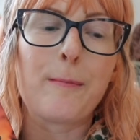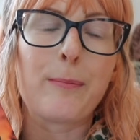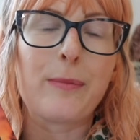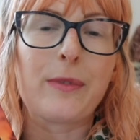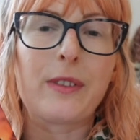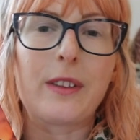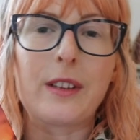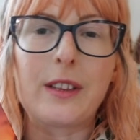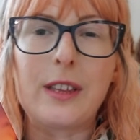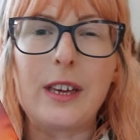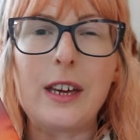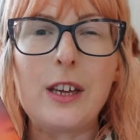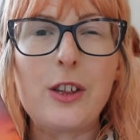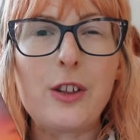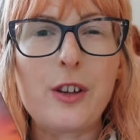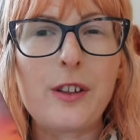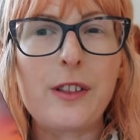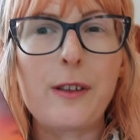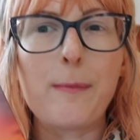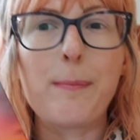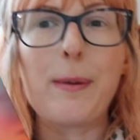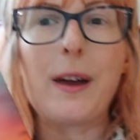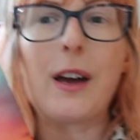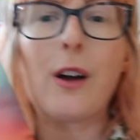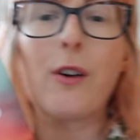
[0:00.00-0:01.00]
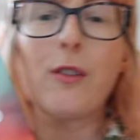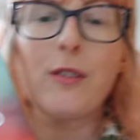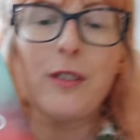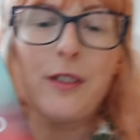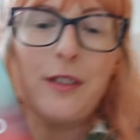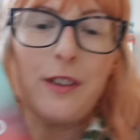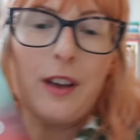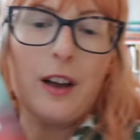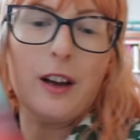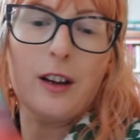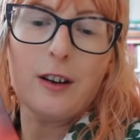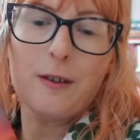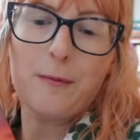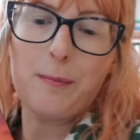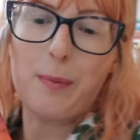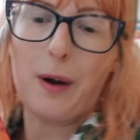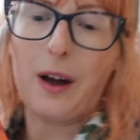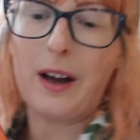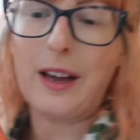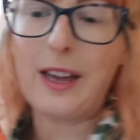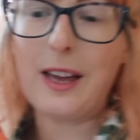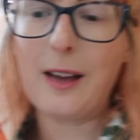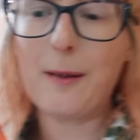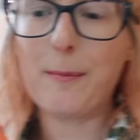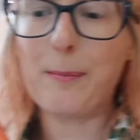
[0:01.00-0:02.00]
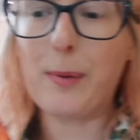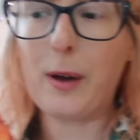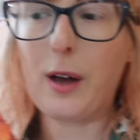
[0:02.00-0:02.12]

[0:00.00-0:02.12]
the teacher's a bit concerned by it,